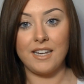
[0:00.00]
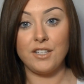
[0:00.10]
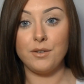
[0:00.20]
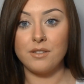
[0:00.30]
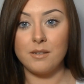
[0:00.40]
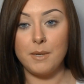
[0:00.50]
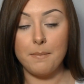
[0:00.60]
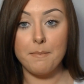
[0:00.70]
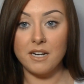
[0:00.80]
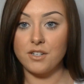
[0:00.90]
It used to be
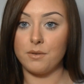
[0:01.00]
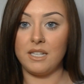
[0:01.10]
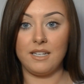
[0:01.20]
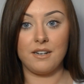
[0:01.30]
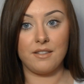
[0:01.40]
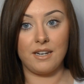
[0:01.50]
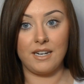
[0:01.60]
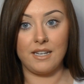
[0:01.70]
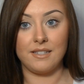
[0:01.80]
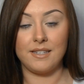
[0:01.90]
much oilier than
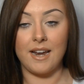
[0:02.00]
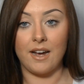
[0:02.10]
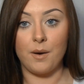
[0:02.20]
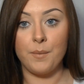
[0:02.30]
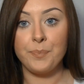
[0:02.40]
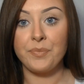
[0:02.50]
it is now.